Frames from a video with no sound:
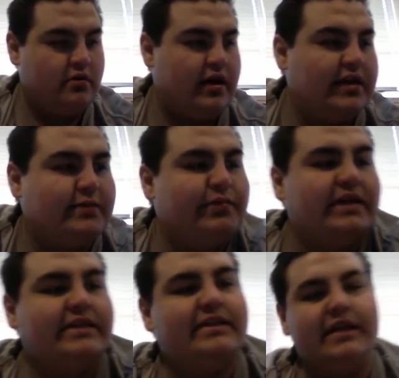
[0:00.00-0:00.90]
it's
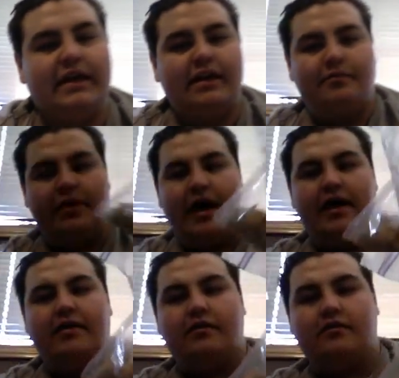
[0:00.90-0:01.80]
been sitting in a
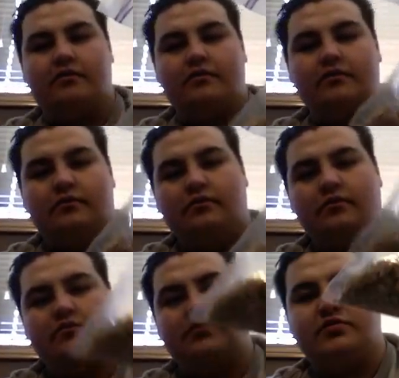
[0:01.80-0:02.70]
bag.
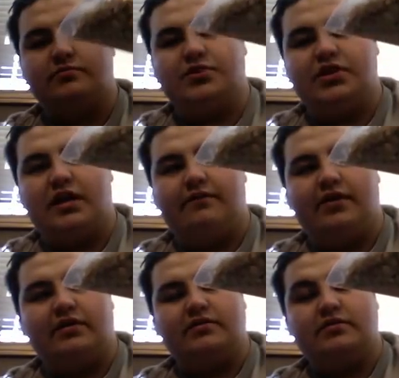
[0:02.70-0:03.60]
Those are some
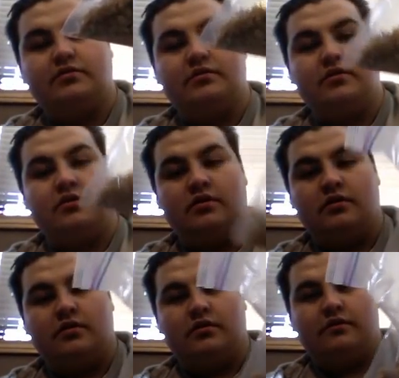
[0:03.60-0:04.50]
shavings
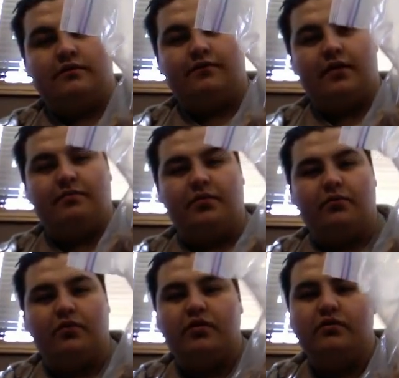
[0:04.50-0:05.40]
from the
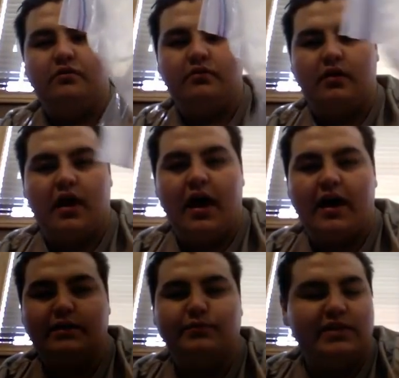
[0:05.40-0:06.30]
wood.
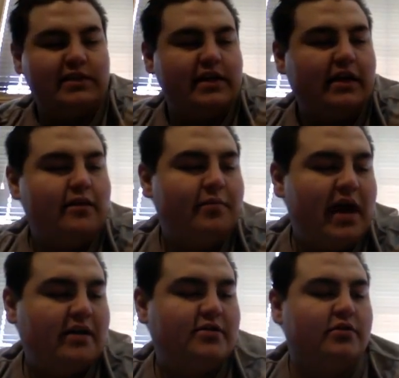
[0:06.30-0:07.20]
It's been sitting in the
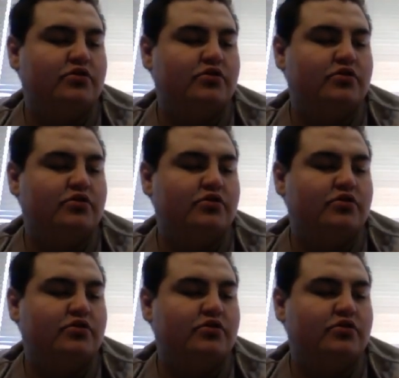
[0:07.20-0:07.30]
bag so it